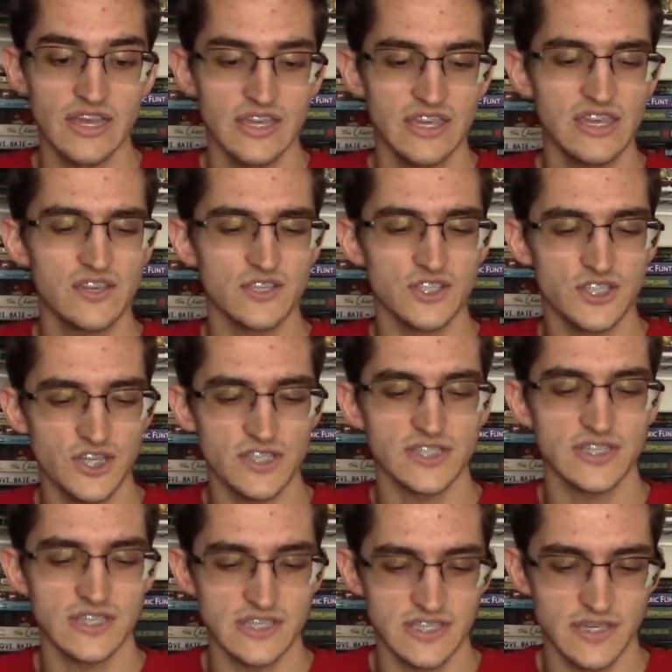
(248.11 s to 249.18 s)
He could just
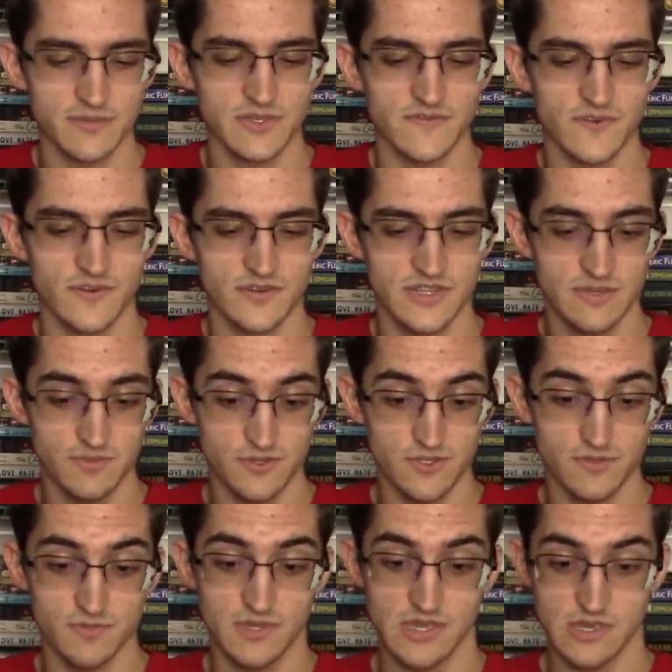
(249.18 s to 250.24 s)
see the tips of her
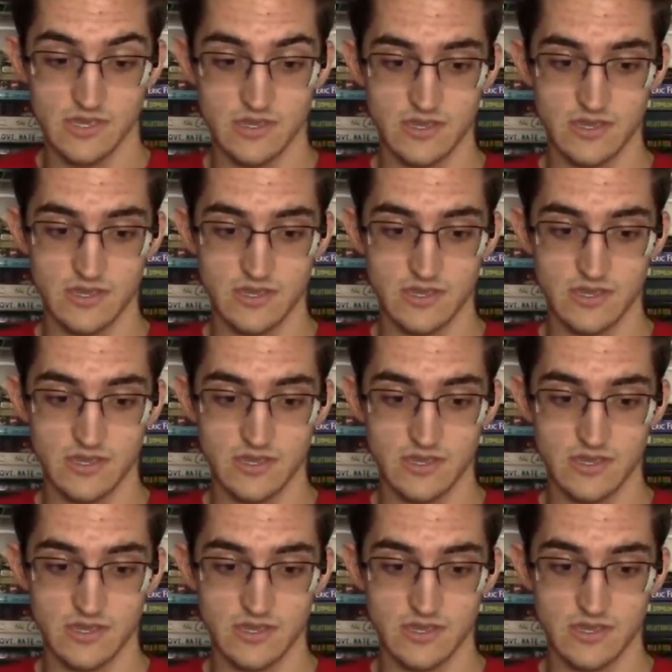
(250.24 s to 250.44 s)
nipples peeking